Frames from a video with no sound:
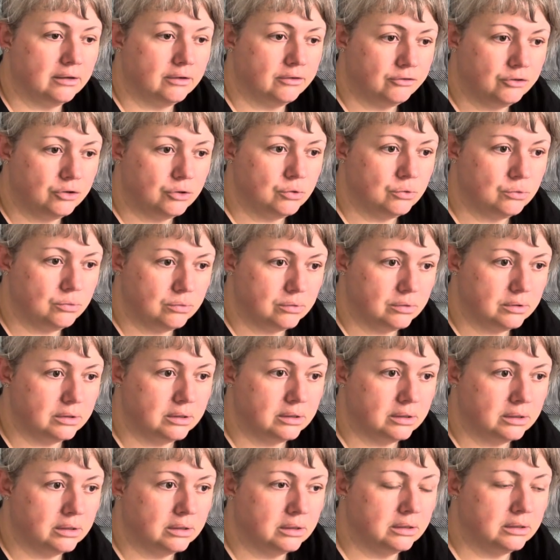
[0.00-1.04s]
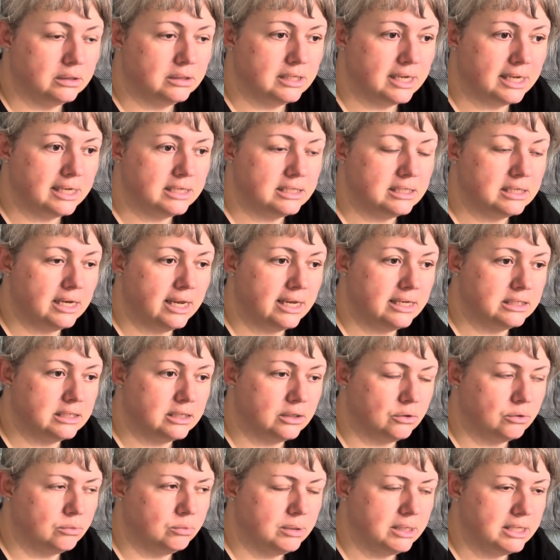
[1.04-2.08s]
a few days later
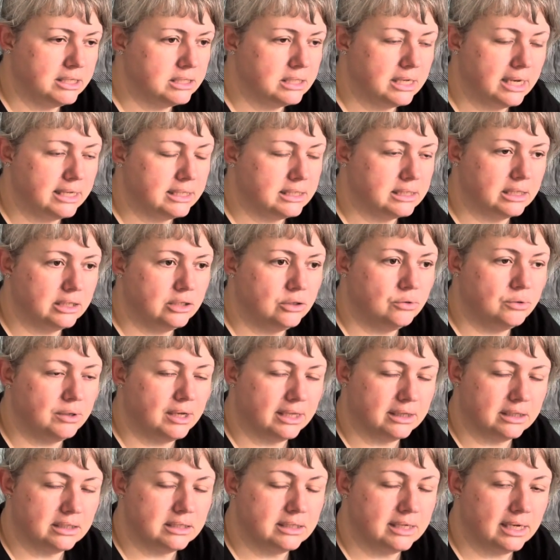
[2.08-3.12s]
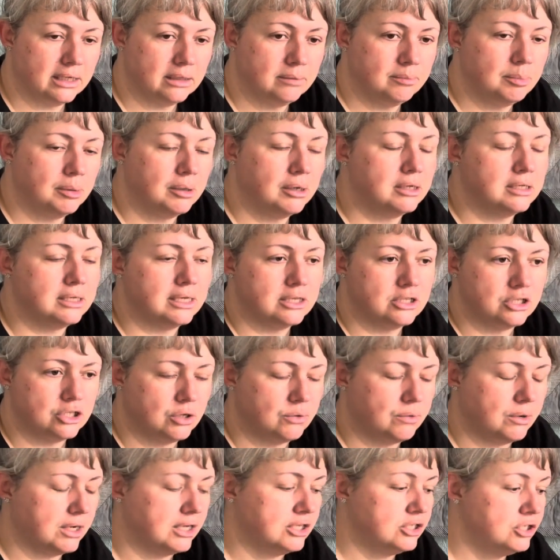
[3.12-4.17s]
or weeks later you get the second part, and so
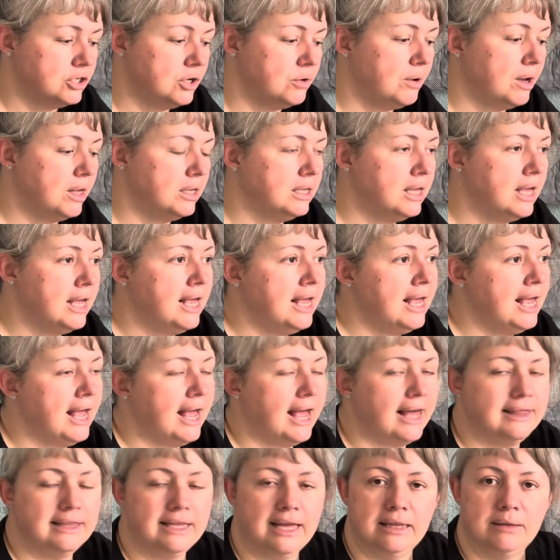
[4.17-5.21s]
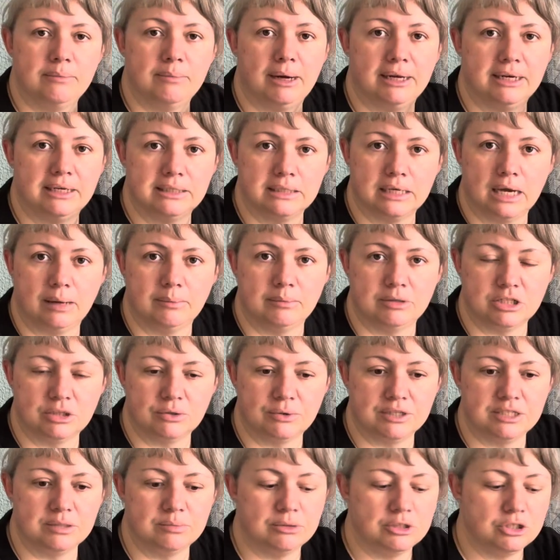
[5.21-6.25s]
on and so on. And then by the time it's
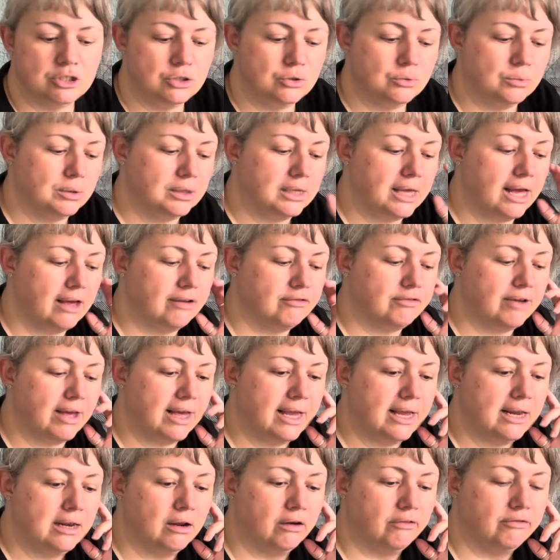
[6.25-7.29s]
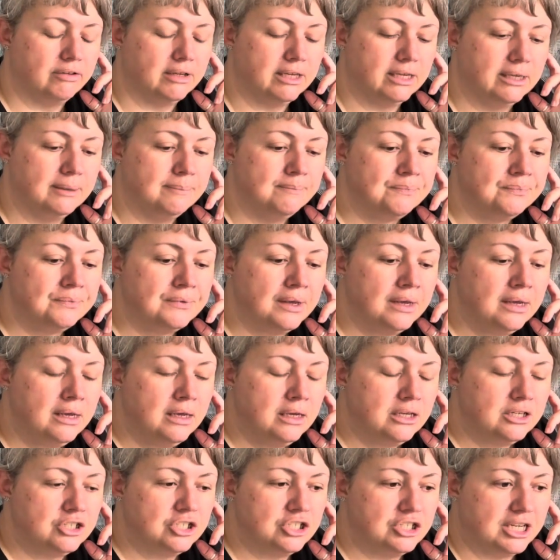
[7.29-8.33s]
Christmas, you will have a lovely
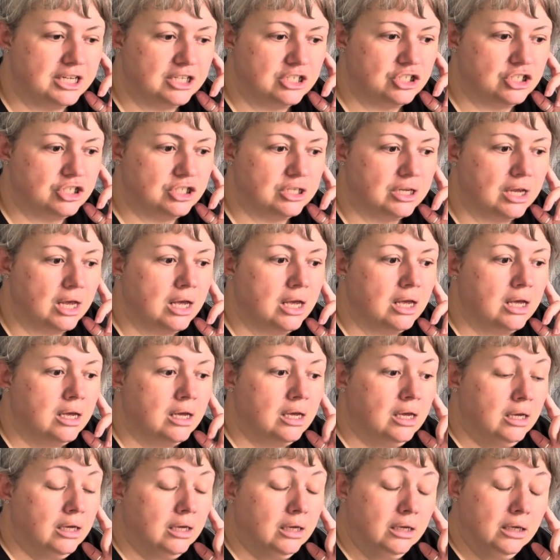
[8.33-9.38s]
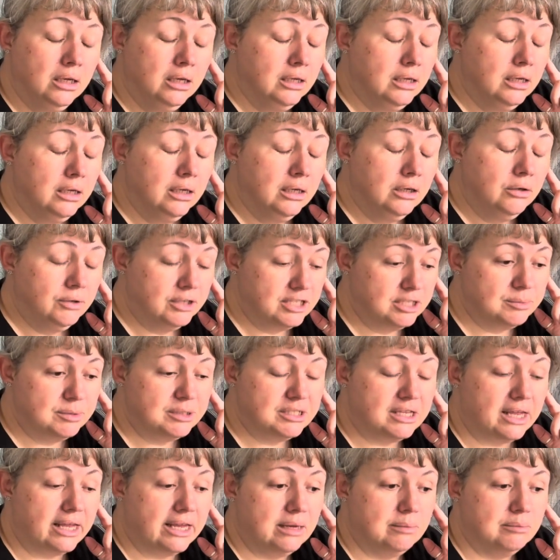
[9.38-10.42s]
stitched Christmas
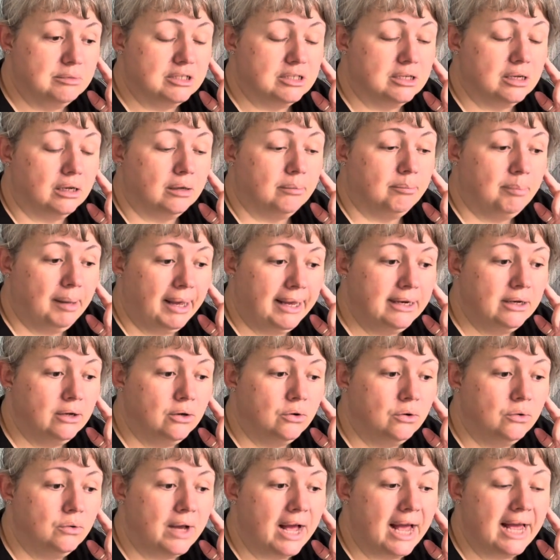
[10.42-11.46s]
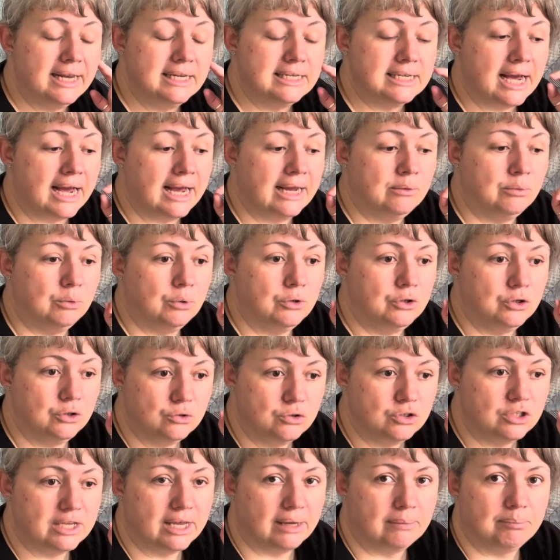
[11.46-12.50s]
themed panel, and I will
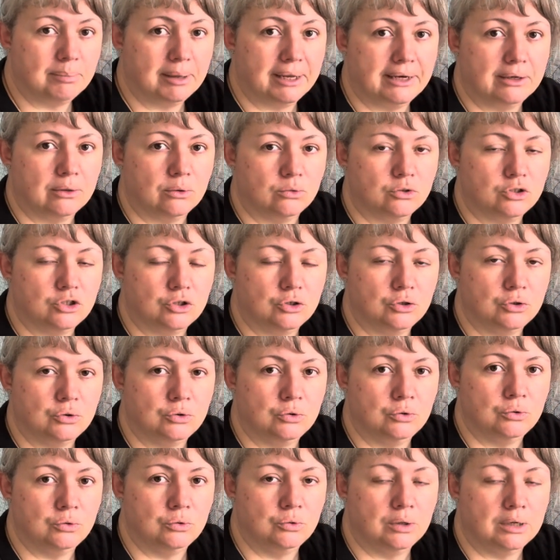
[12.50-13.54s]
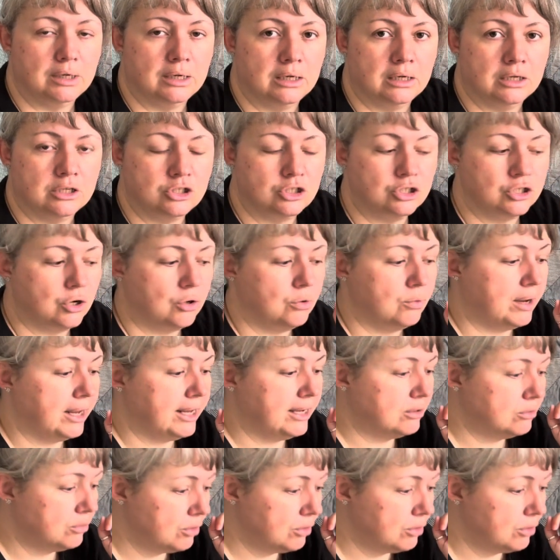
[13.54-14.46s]
use that panel to sew a